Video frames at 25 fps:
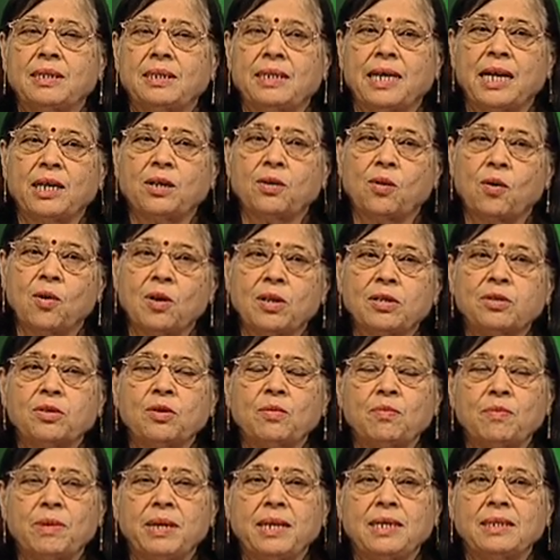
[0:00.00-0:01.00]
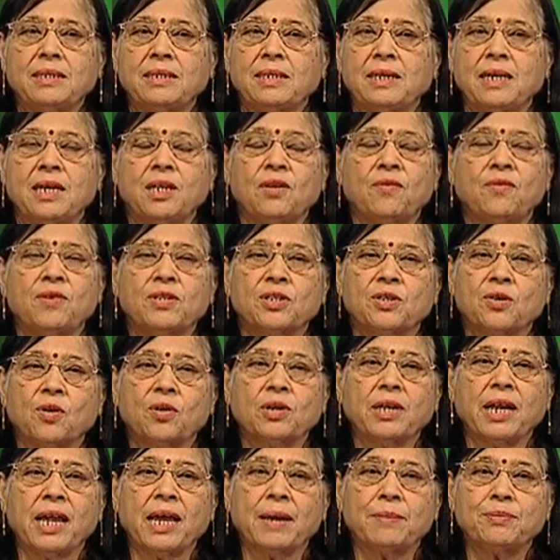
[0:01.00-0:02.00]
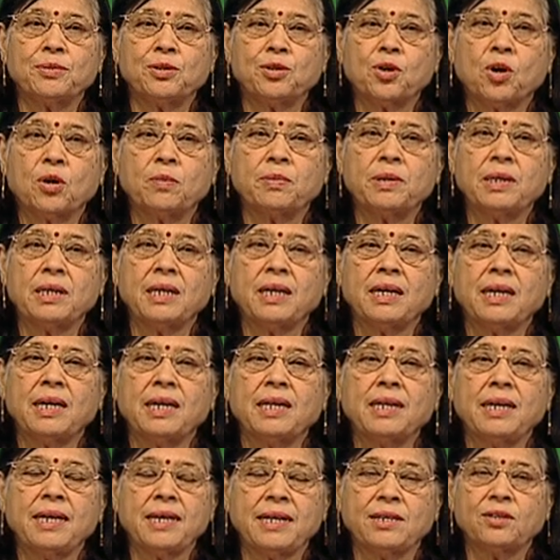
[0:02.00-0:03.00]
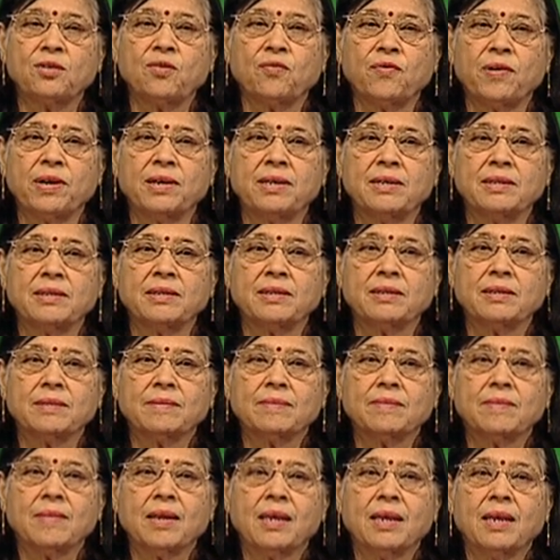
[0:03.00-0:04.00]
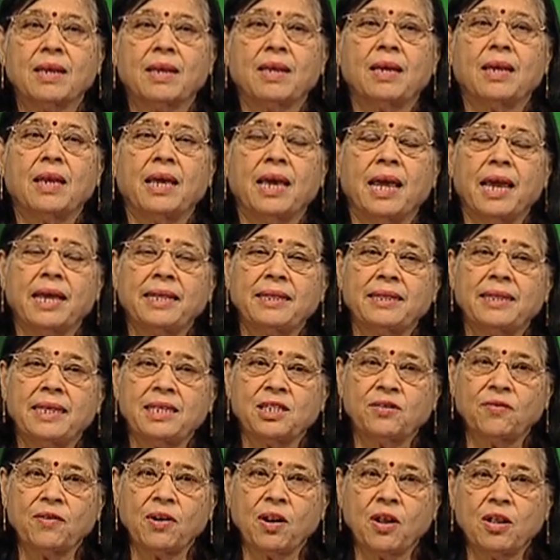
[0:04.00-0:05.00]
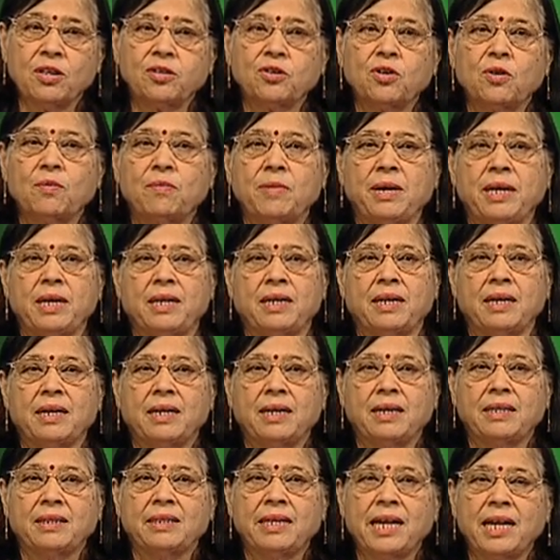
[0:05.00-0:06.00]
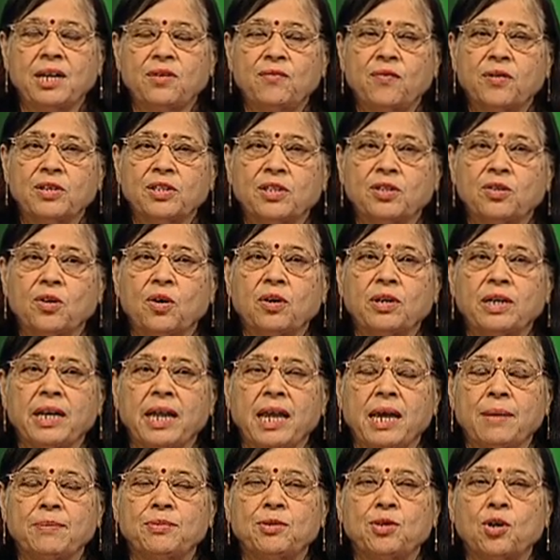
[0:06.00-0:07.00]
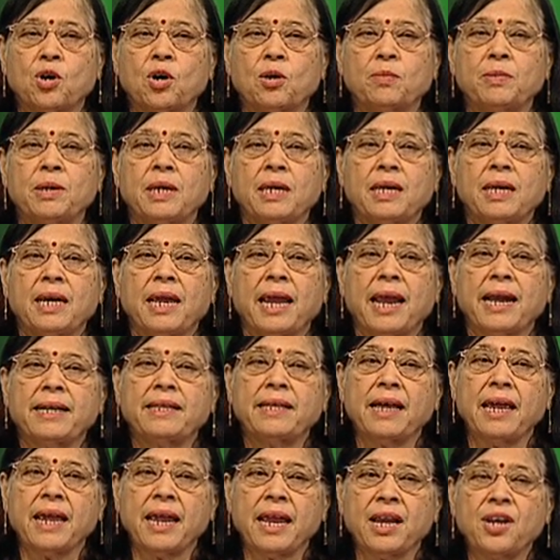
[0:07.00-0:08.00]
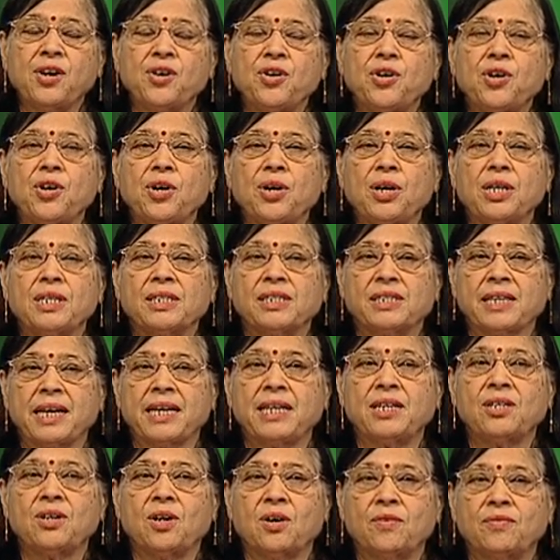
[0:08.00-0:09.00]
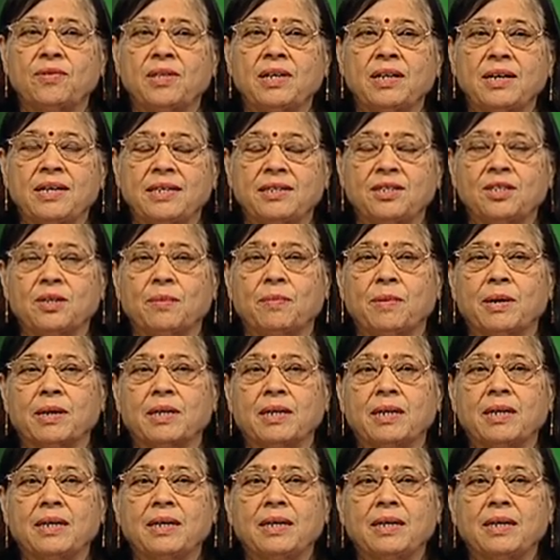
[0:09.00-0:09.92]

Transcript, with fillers: That also means it was not absorbed in esophagus. And this will also mean that it was not absorbed at the entry site of the stomach.